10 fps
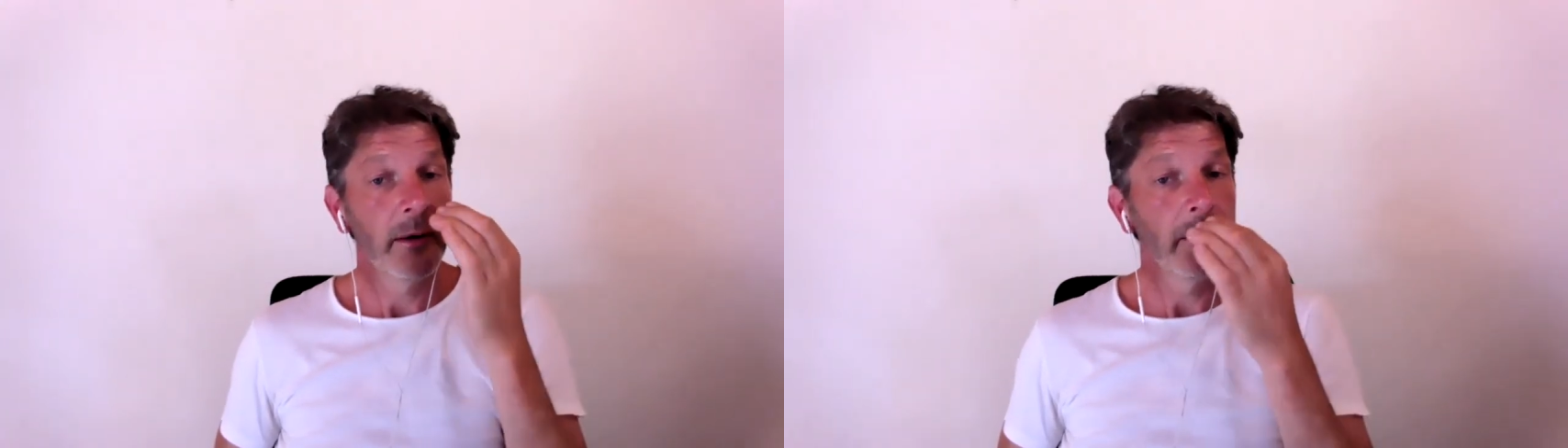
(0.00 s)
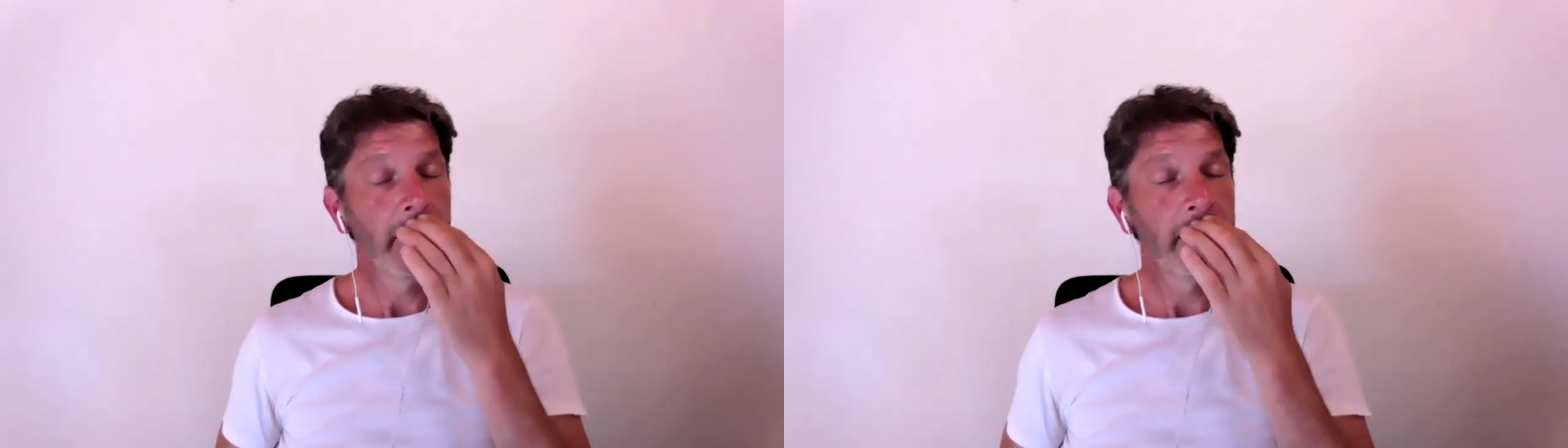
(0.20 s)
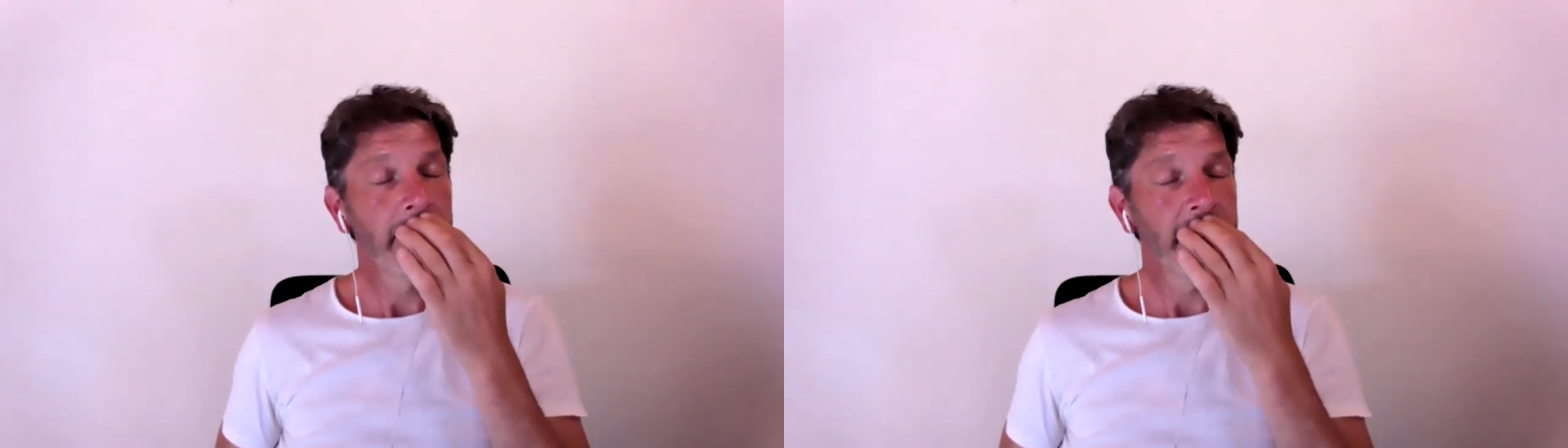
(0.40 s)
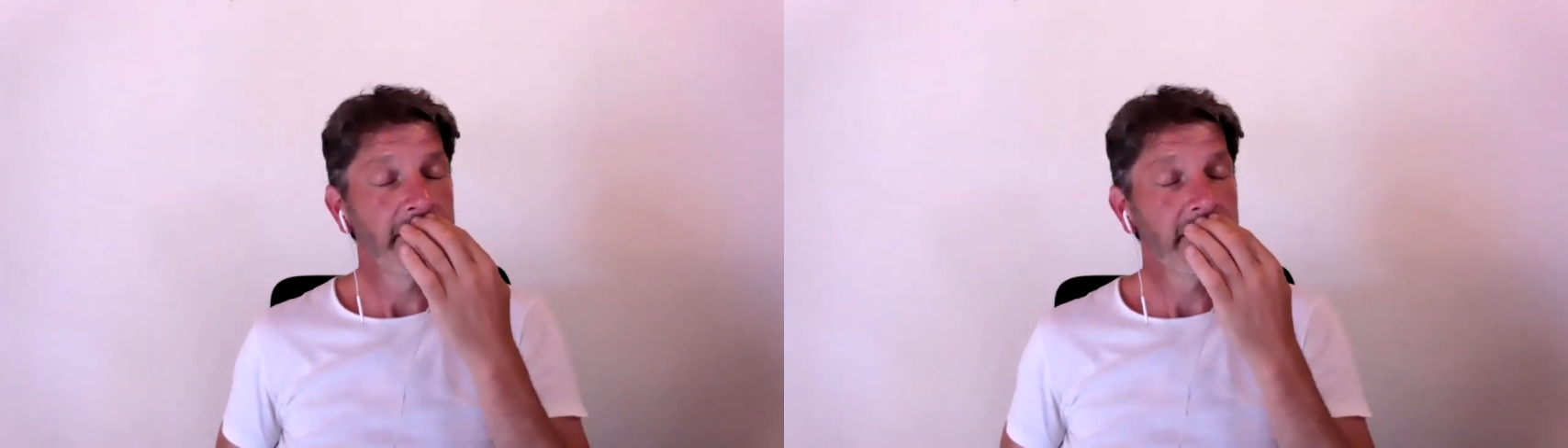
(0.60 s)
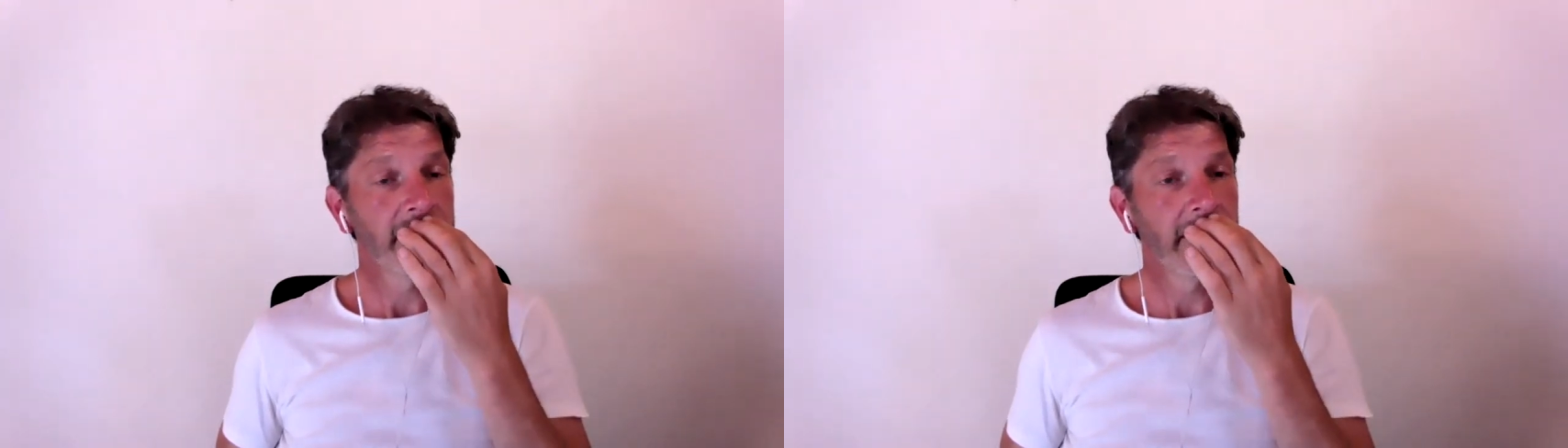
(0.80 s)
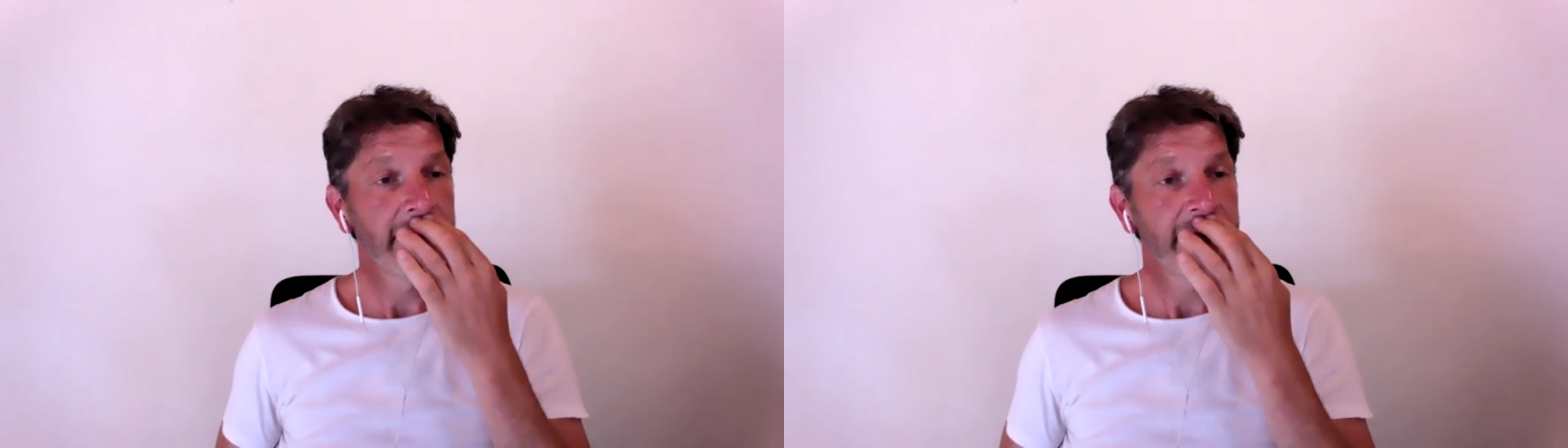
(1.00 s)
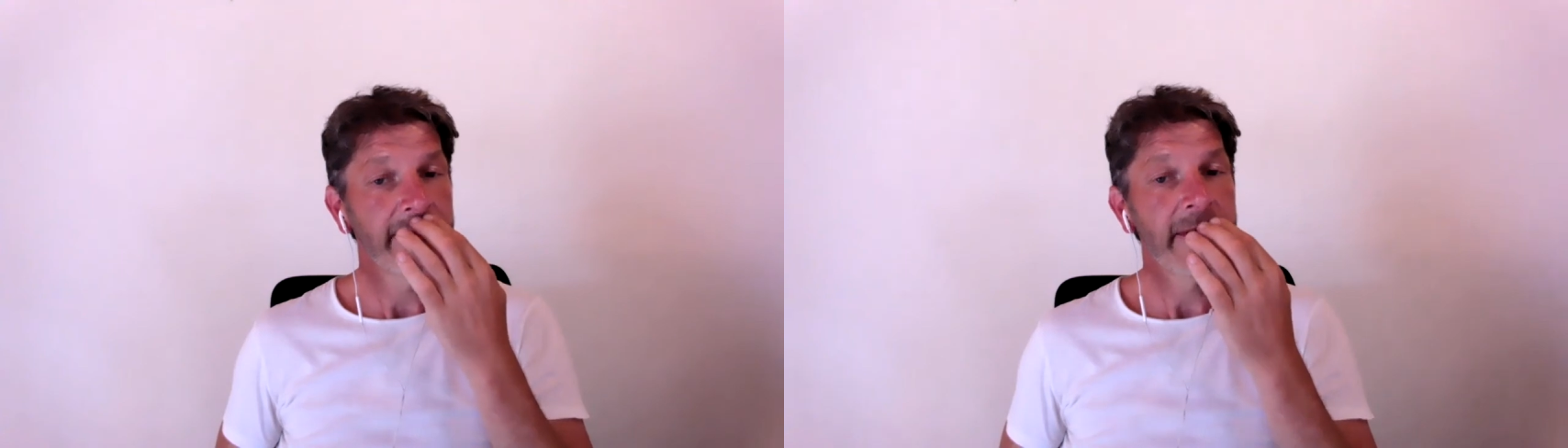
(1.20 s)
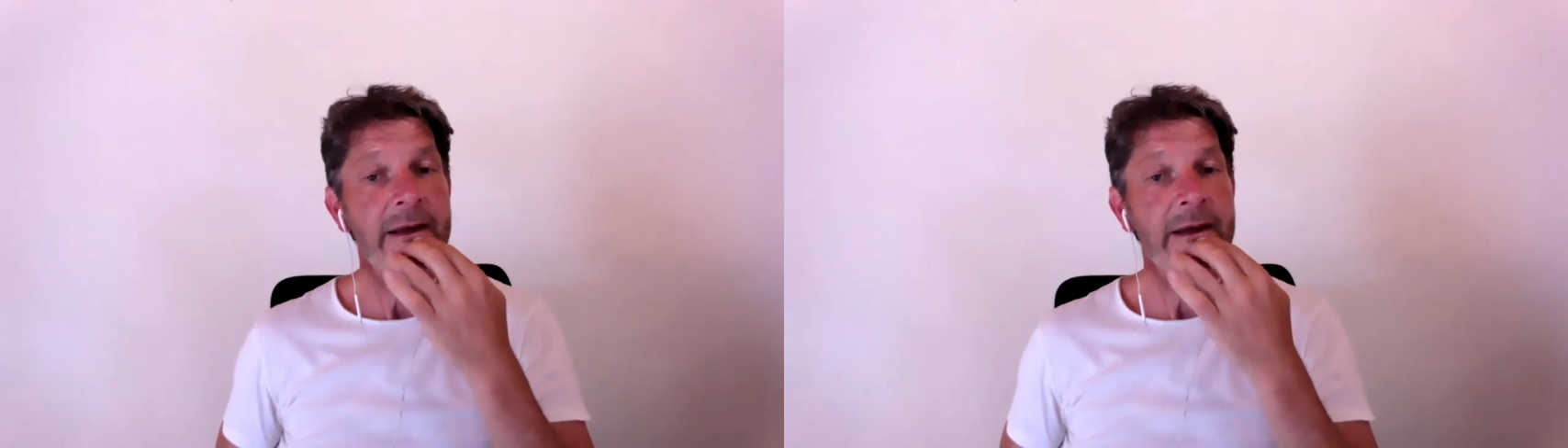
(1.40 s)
all this stress,